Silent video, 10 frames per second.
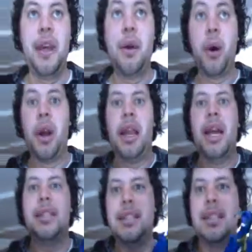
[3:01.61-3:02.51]
They
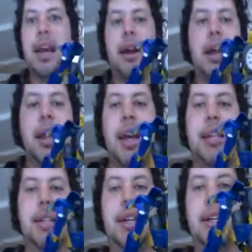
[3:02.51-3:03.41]
weren't necessary.
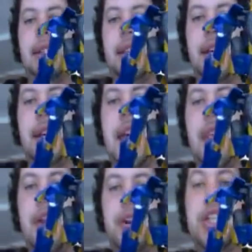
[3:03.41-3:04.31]
Seriously,
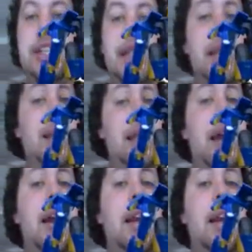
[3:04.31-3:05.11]
they're just sitting